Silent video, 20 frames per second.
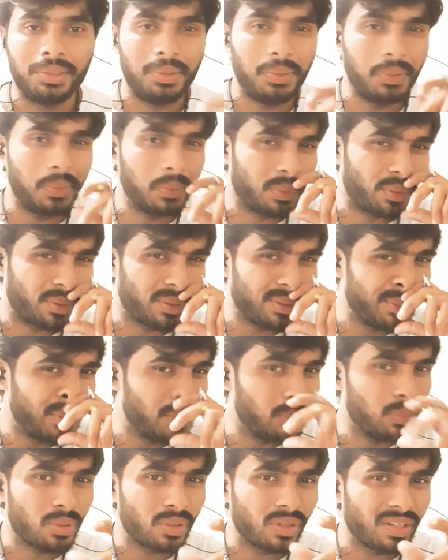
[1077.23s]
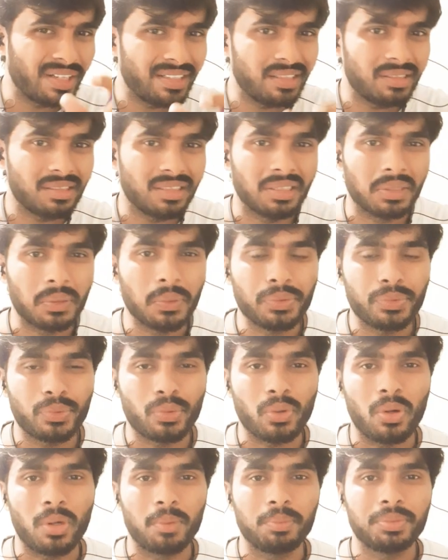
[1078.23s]
you're gonna get good
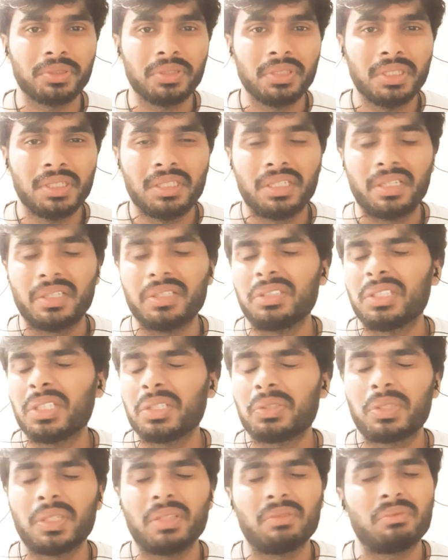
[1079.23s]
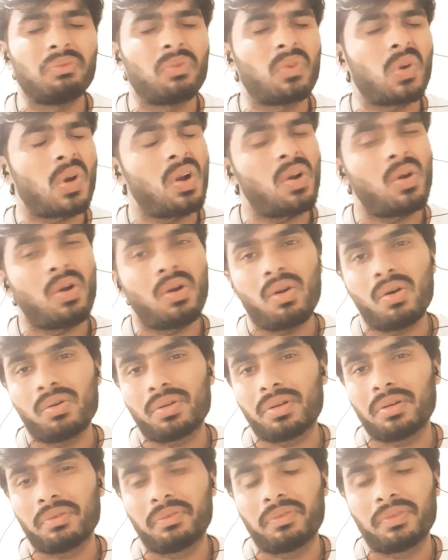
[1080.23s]
jobs. They say a lot
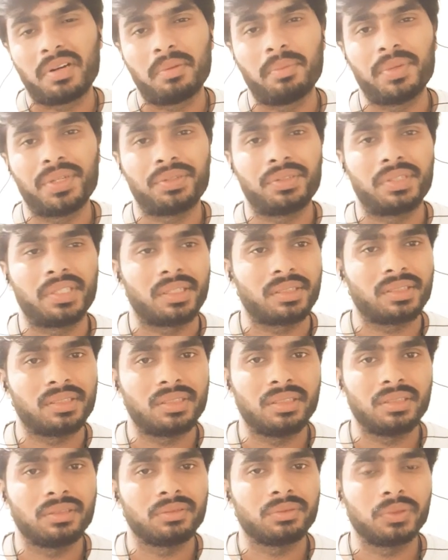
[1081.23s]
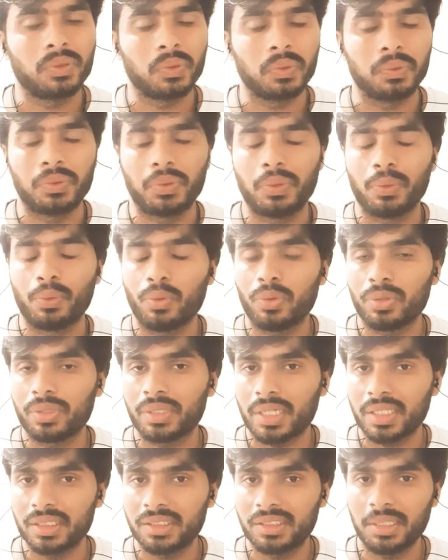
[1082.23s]
of rubbish things. So do not
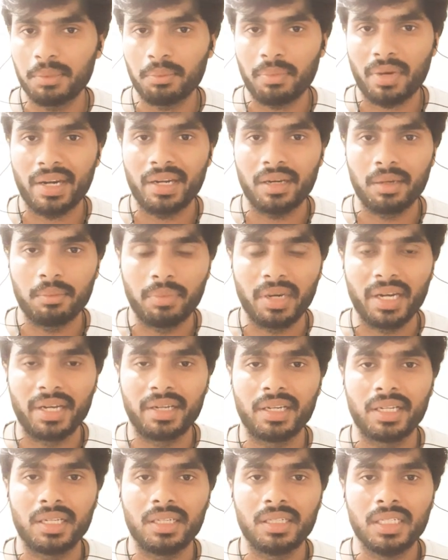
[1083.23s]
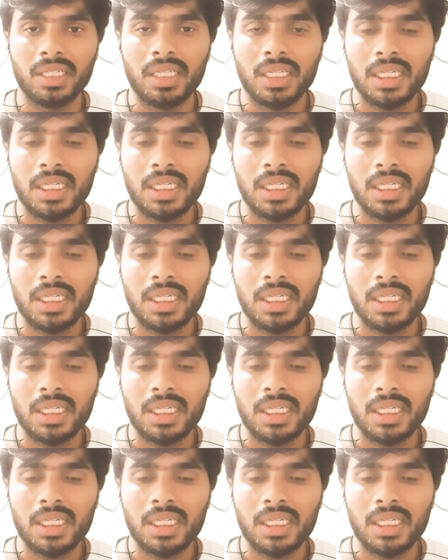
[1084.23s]
trust them blindly.